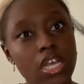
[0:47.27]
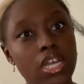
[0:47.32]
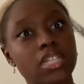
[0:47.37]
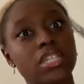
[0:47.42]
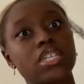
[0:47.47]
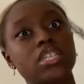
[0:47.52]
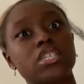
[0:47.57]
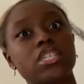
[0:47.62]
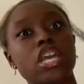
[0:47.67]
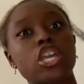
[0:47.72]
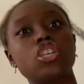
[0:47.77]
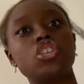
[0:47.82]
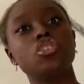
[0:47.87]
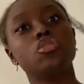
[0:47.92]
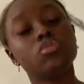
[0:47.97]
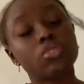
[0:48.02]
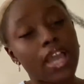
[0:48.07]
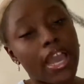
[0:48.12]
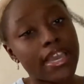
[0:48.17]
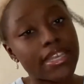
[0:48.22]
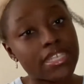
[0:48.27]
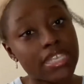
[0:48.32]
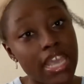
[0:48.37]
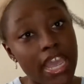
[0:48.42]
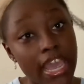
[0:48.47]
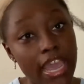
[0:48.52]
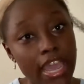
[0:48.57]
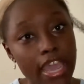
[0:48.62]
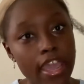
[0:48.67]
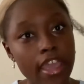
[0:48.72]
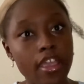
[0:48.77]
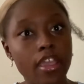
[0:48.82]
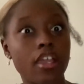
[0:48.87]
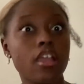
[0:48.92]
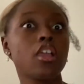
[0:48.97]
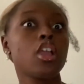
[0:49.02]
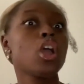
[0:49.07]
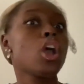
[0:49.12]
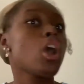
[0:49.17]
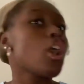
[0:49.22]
There's like Unice Hair,